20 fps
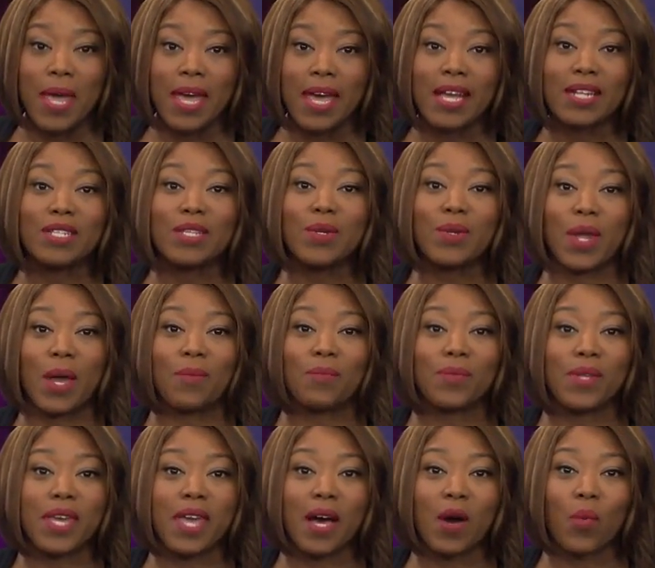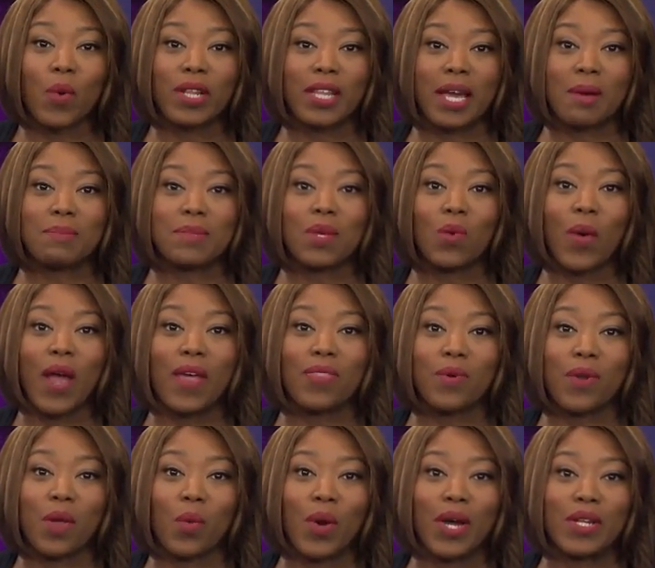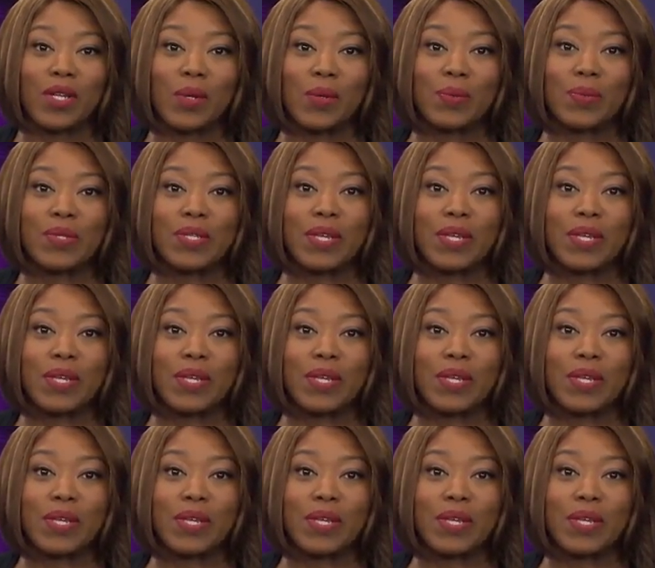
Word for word: In studio, Nikhil Williams, WAAY 31 News.